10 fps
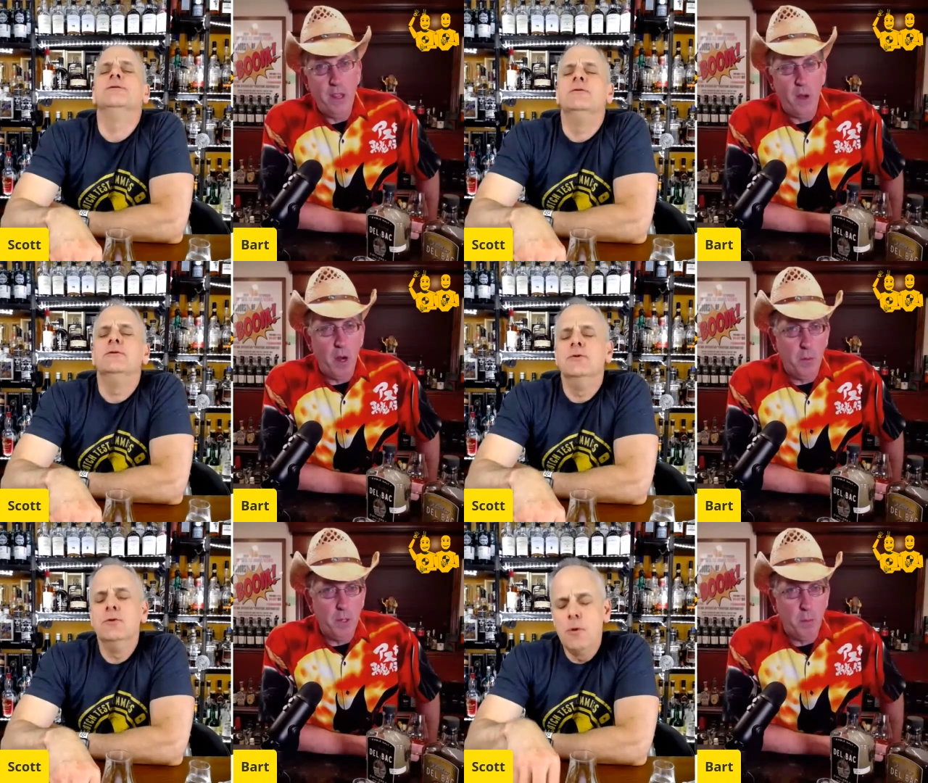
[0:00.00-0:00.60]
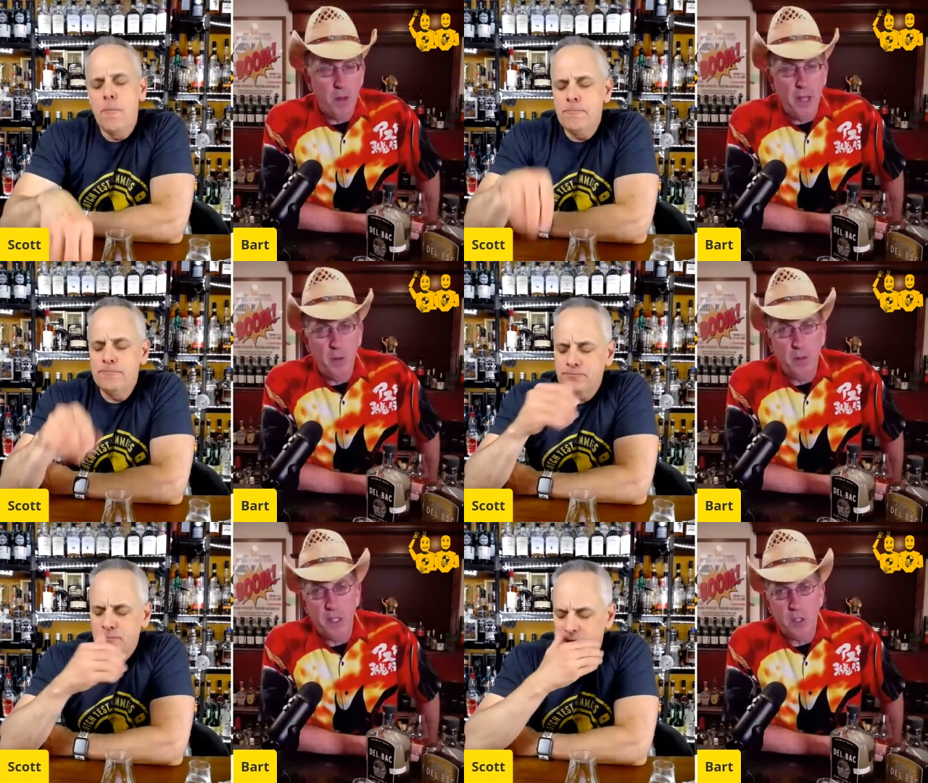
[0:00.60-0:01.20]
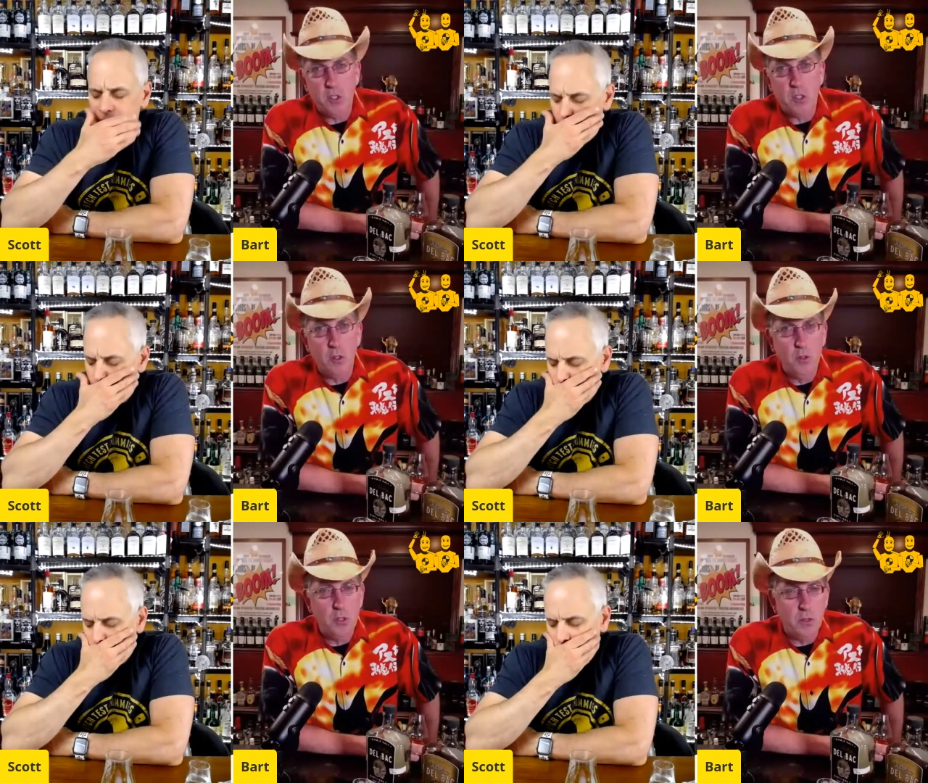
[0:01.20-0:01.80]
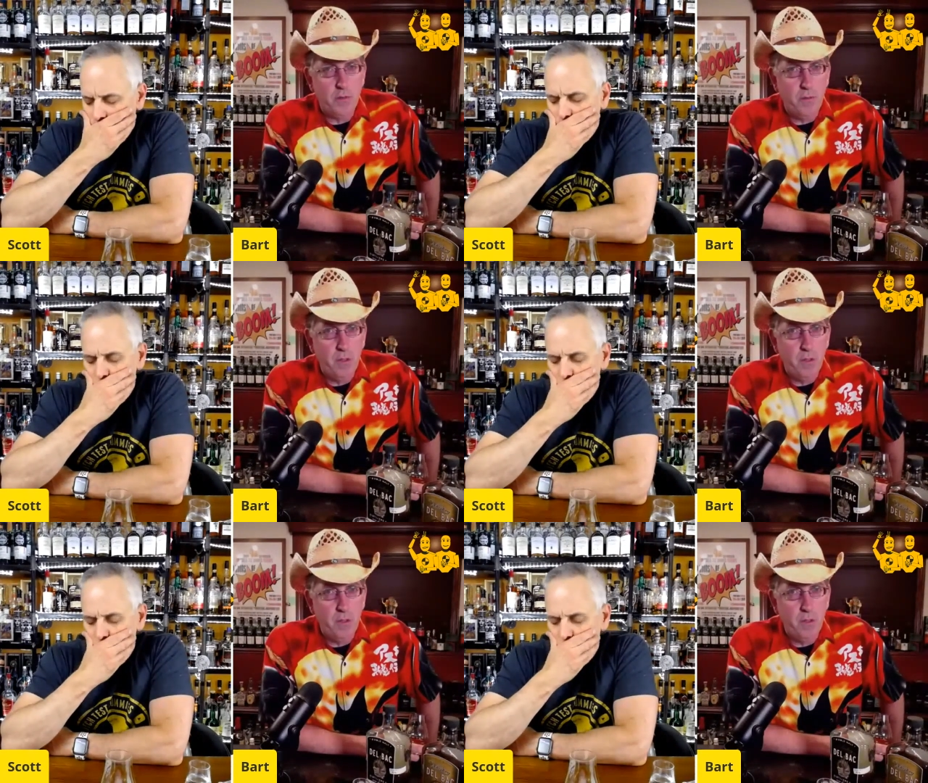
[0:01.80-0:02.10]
Speaker 1: they were able to play with exclusive,